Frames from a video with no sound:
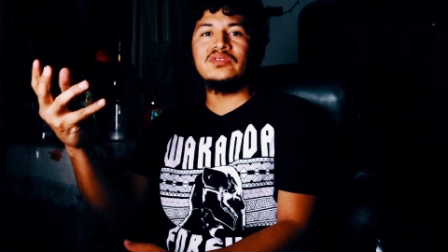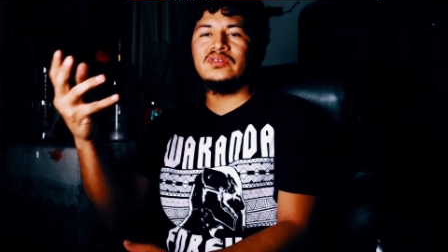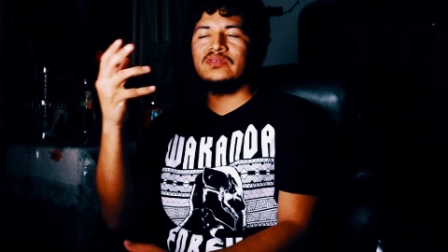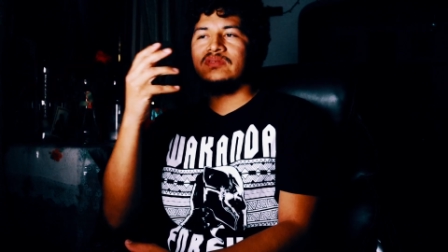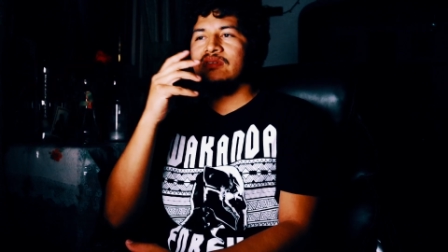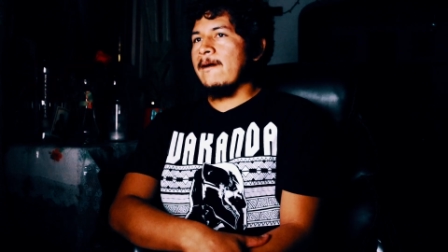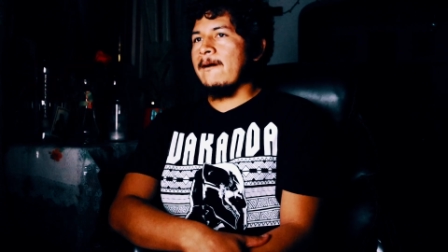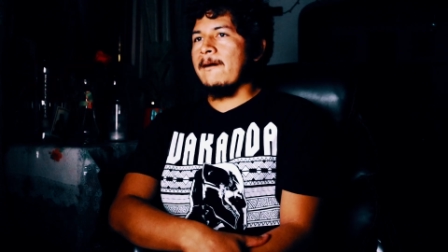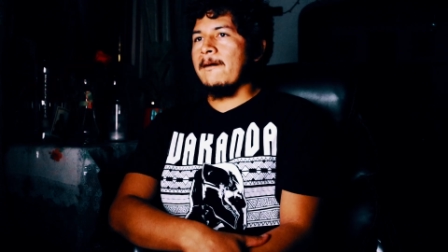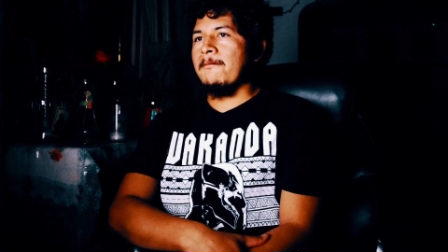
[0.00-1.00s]
through.
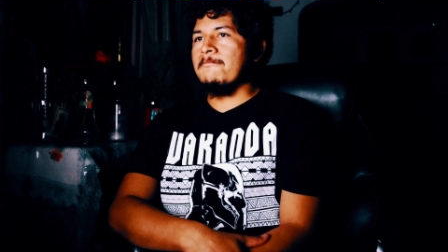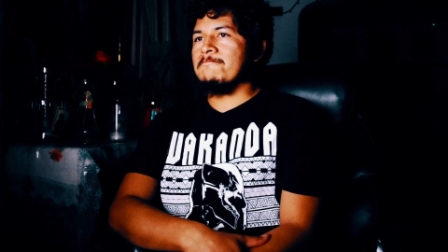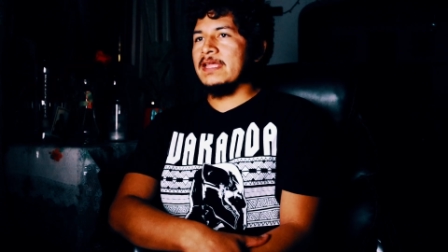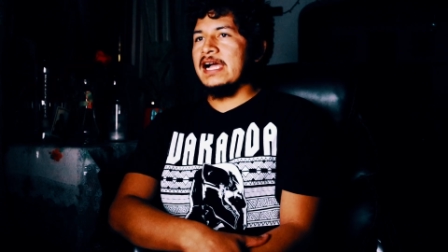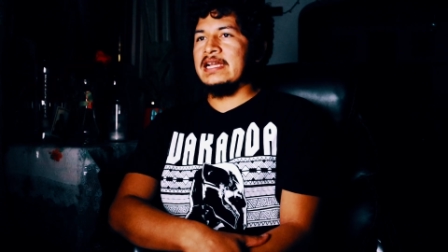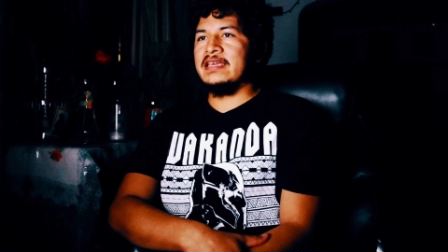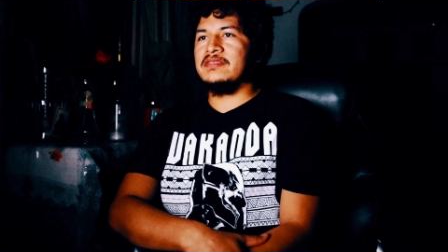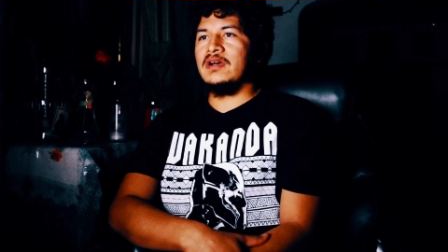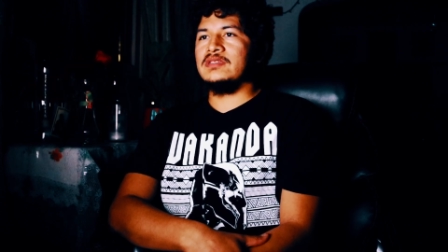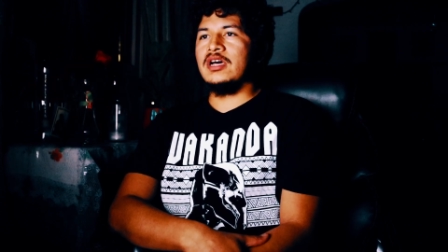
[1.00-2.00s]
And I thought